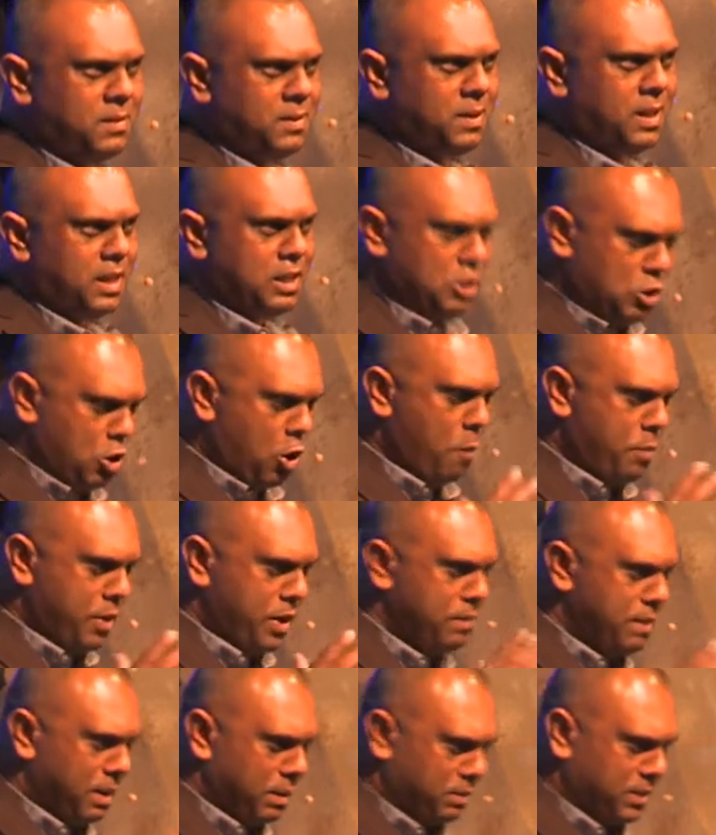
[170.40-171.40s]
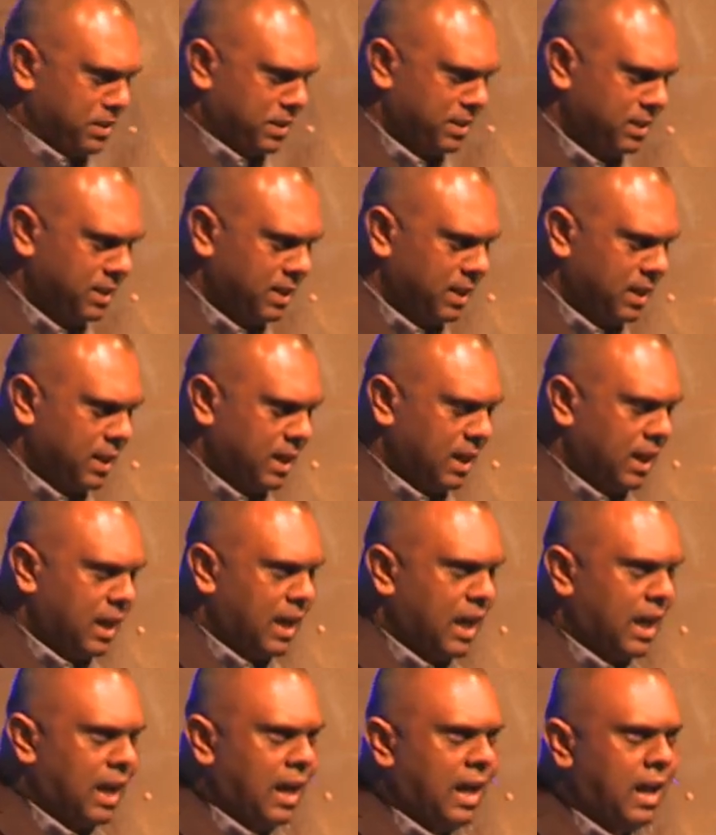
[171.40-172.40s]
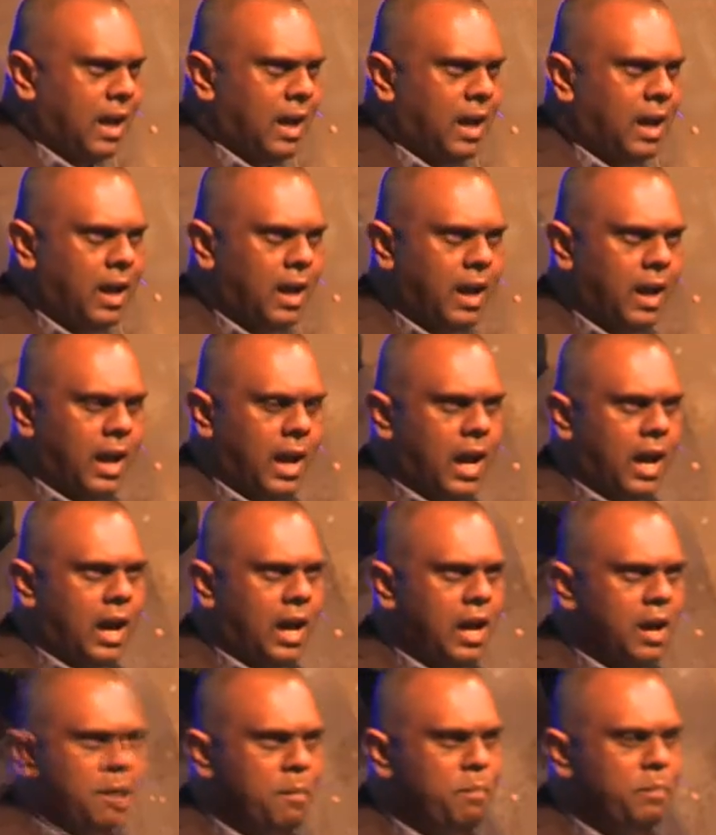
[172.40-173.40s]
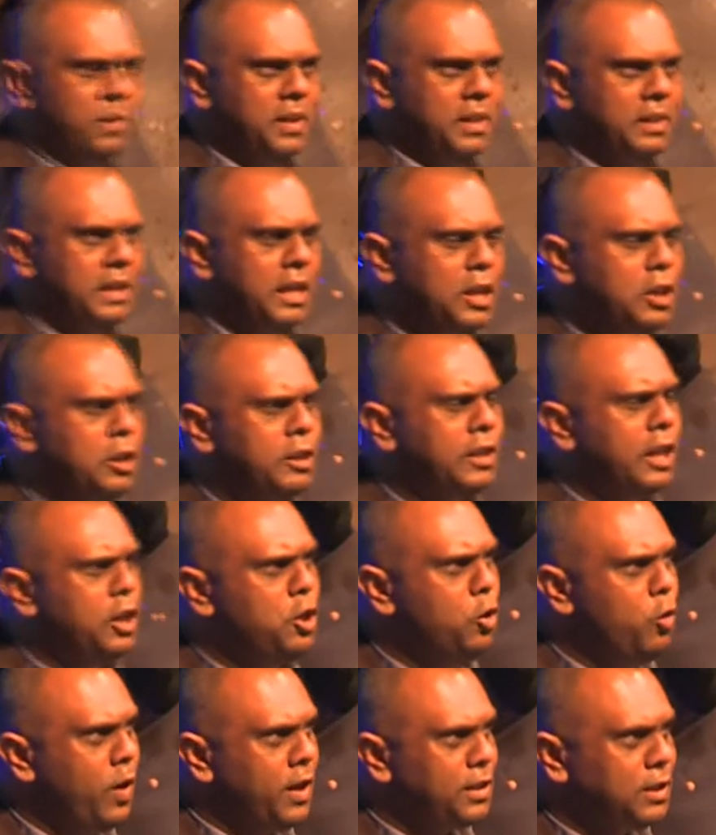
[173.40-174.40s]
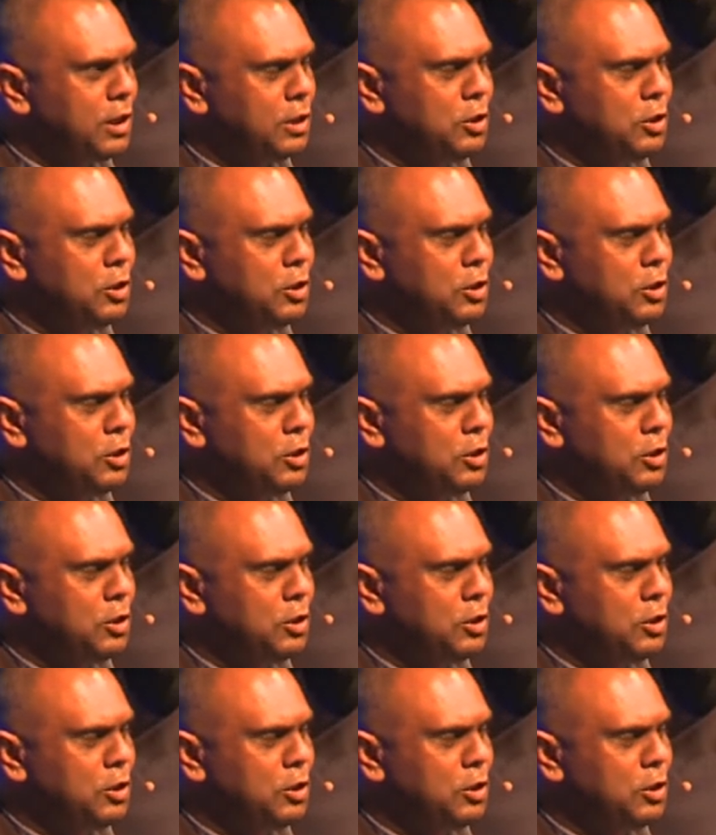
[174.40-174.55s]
It's your premiums. The US has